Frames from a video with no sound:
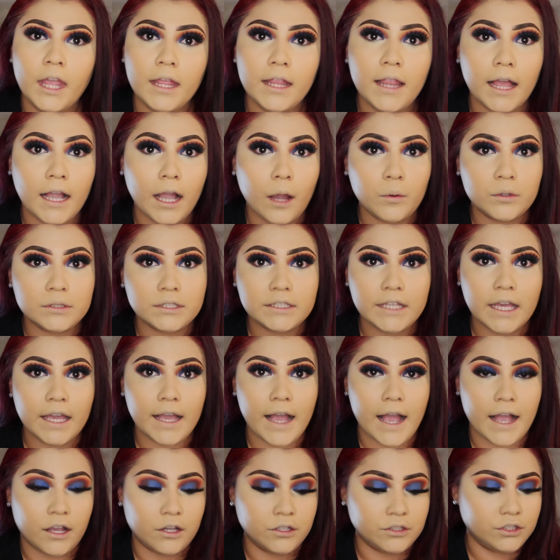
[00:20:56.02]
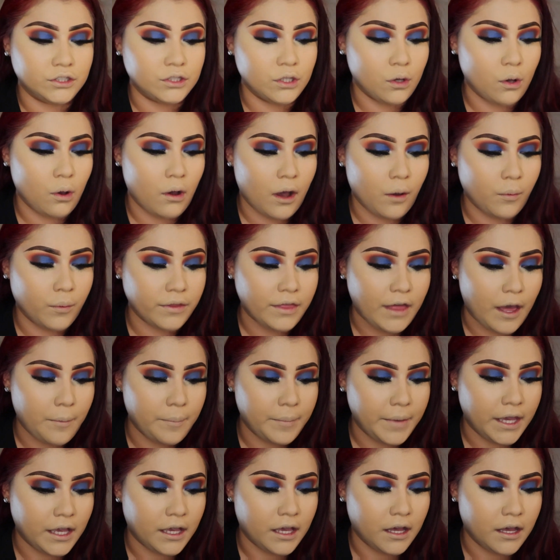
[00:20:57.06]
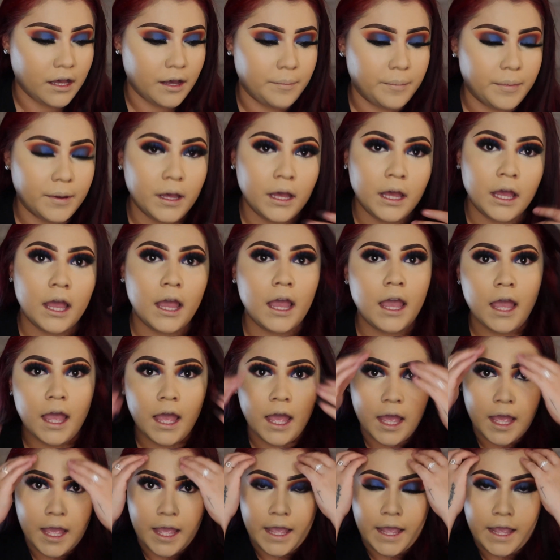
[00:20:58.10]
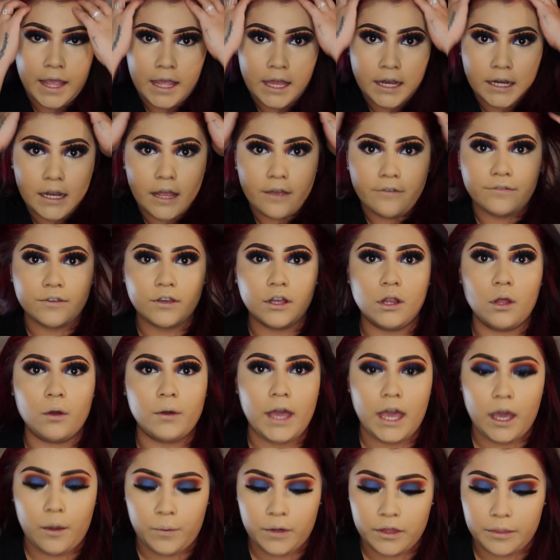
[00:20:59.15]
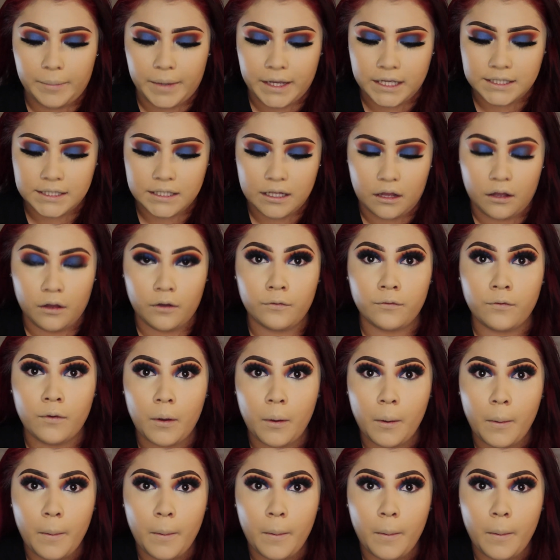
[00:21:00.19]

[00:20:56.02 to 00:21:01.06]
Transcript: Like I was saying, I could still go out without makeup and feel okay with myself.